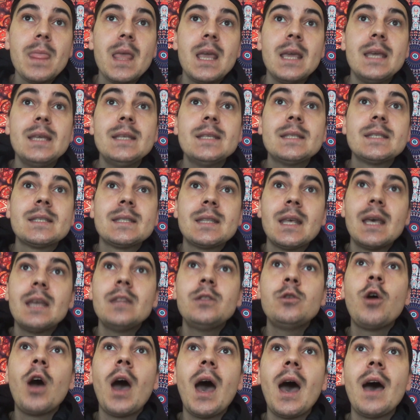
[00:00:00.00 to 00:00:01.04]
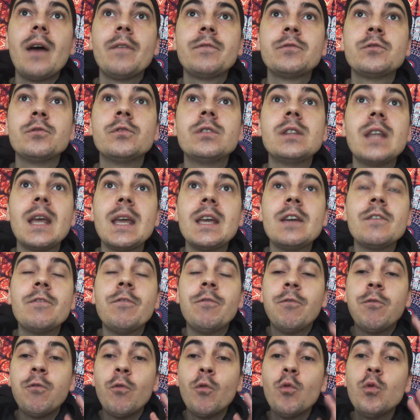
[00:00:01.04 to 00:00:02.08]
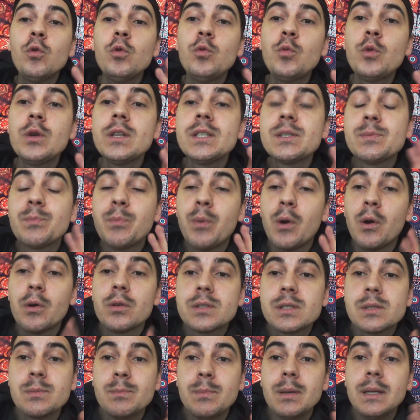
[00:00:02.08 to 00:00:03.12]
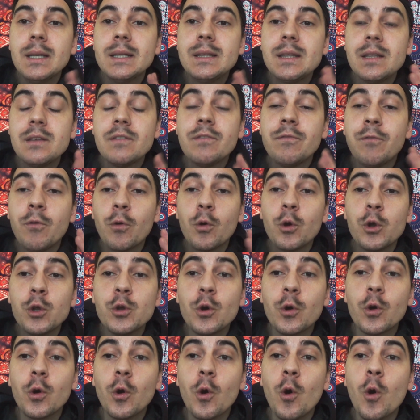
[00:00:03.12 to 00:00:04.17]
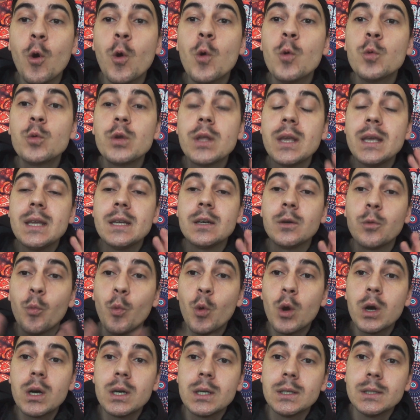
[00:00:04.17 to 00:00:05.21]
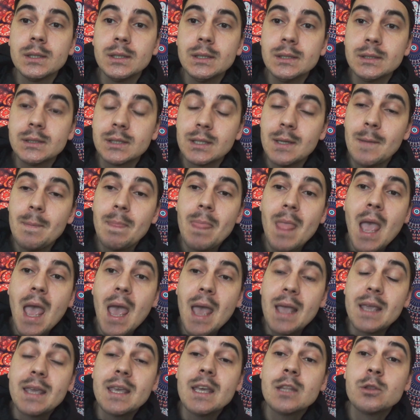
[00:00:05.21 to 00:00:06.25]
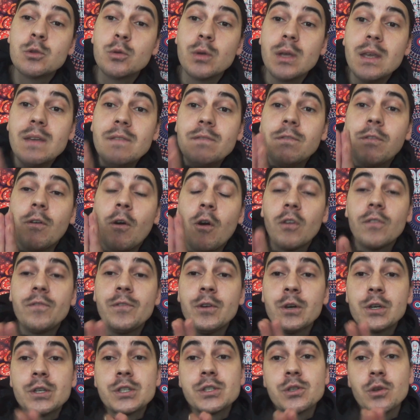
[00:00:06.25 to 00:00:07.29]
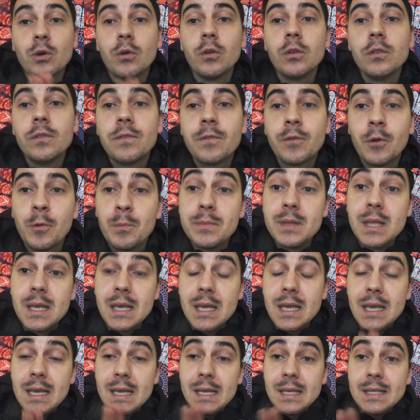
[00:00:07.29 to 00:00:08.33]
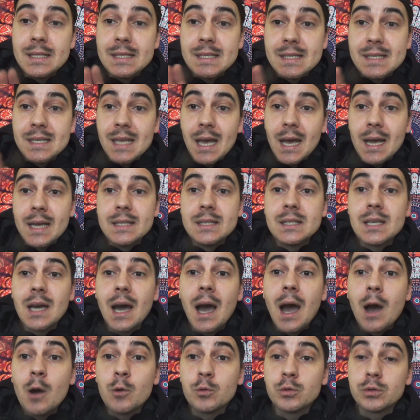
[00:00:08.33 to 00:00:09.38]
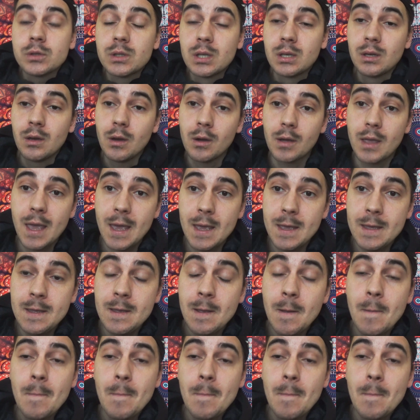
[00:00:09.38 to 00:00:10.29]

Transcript: Instead, you have to take full responsibility for your own inner world and get to evolve your soul from the inside out. Okay?